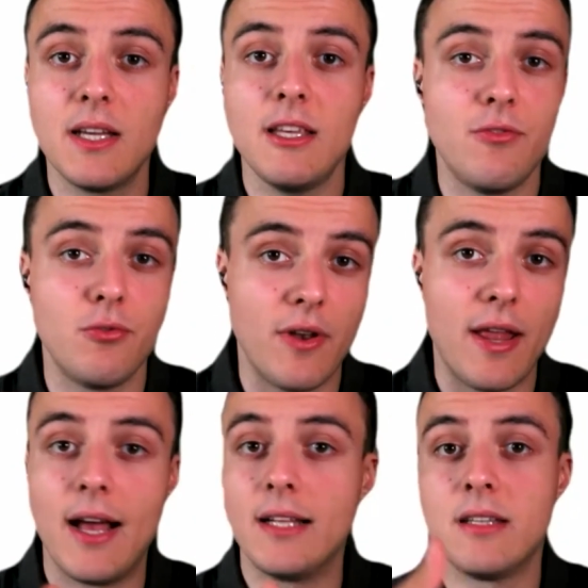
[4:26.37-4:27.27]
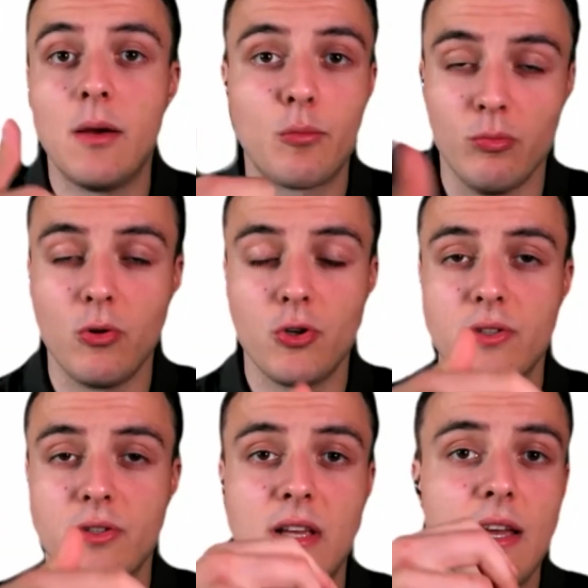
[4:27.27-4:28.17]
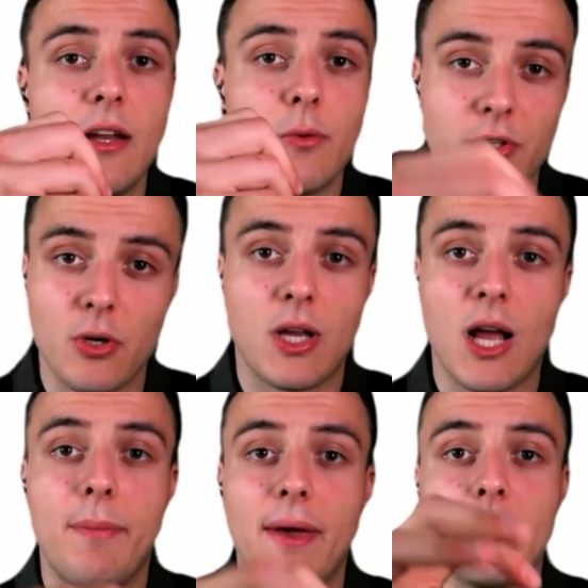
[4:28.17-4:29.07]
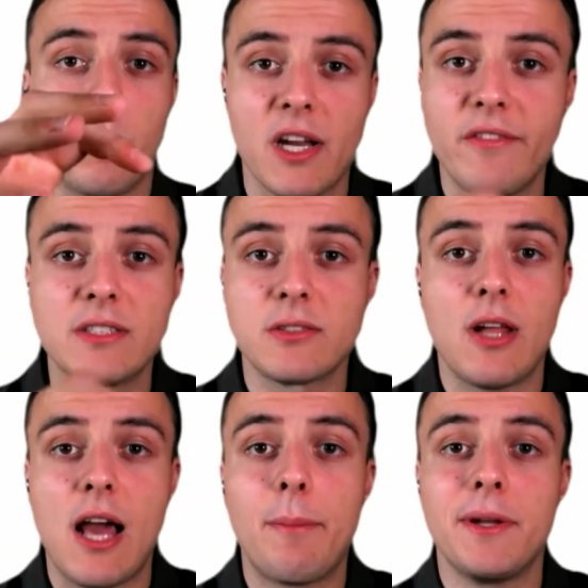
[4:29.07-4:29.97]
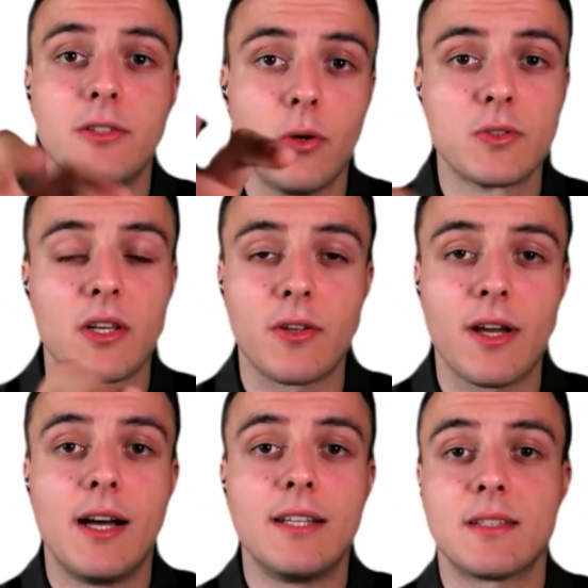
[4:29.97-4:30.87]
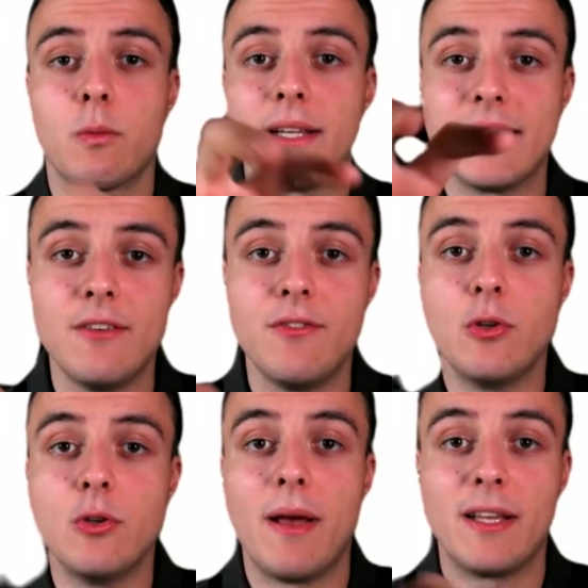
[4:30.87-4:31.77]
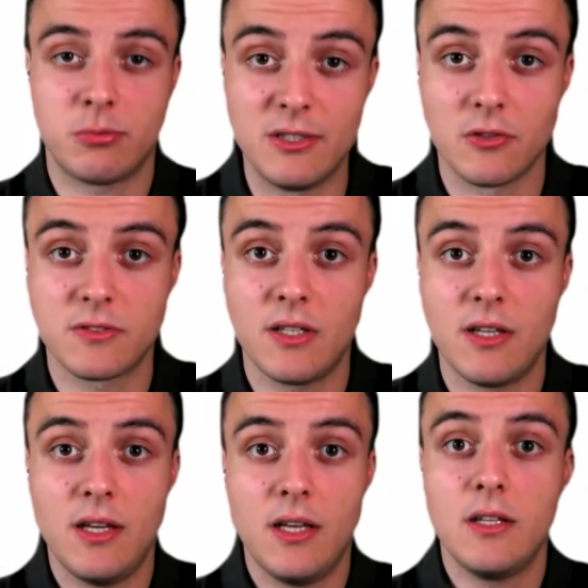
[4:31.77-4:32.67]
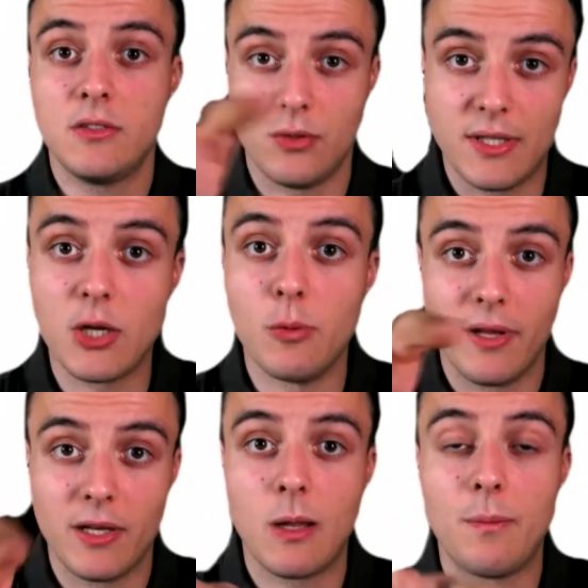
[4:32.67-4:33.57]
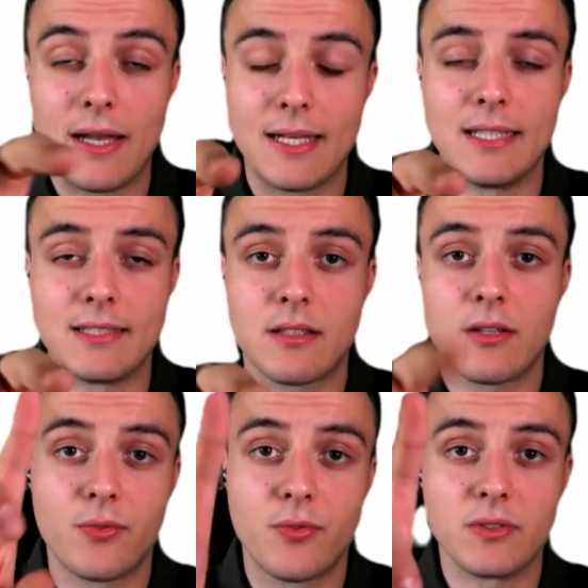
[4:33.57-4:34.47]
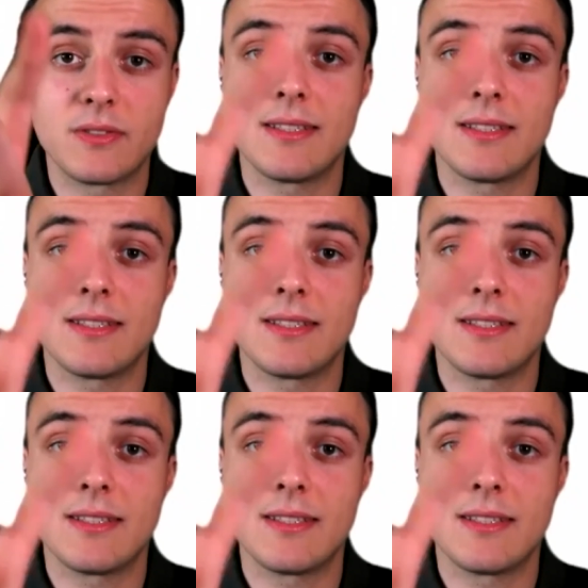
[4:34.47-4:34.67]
If you run ads, promotions, with your campaign, whatever is going to happen, those are the guys that will give you the best results. So you got to build up that list first.